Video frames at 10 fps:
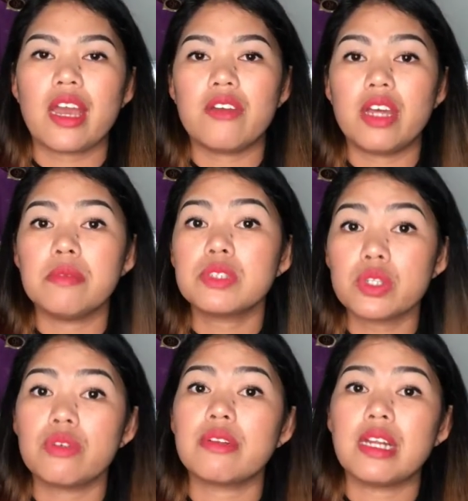and I'm
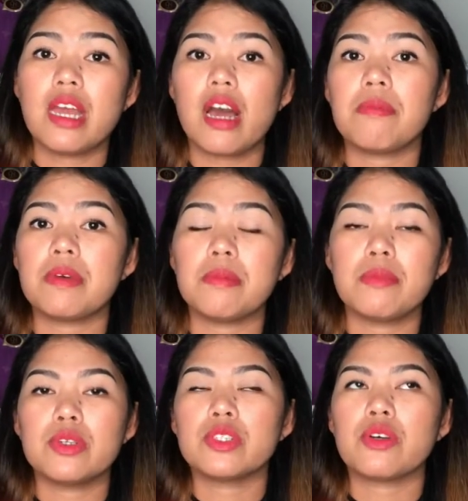so really happy
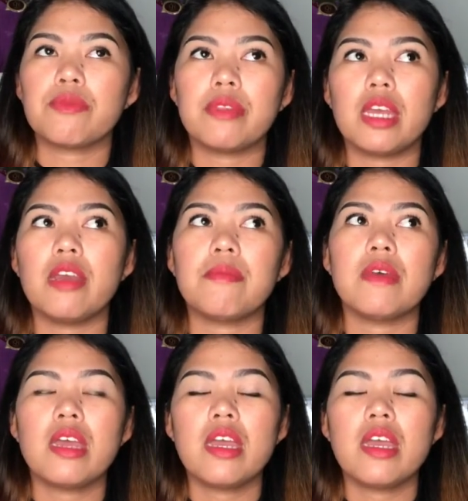most of them